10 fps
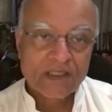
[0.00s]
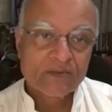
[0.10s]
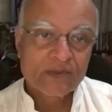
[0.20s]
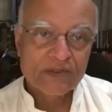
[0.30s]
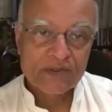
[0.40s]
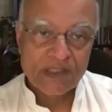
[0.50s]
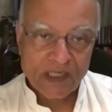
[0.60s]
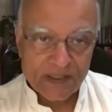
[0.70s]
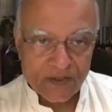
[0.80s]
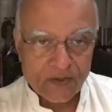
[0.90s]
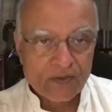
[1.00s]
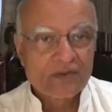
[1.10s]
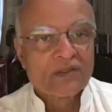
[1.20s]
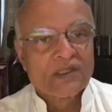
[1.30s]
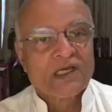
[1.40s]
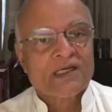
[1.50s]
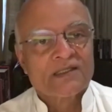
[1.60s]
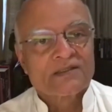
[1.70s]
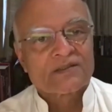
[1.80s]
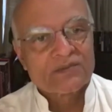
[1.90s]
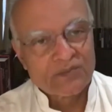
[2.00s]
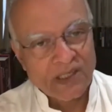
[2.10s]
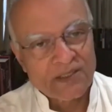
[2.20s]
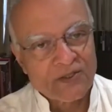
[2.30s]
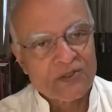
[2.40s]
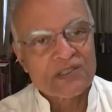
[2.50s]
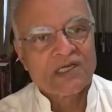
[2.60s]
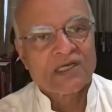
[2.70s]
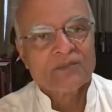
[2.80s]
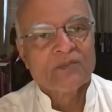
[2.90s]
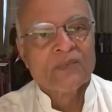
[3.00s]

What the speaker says: which was hide your lights, bide your time,